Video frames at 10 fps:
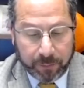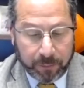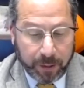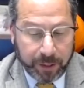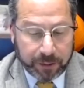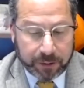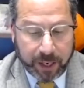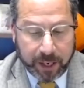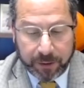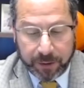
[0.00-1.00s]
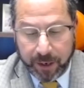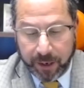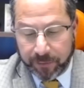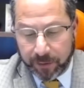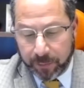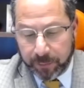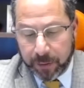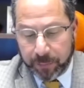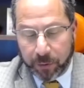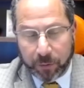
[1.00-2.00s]
Money is tighter than ever and
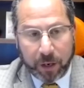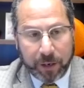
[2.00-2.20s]
people are on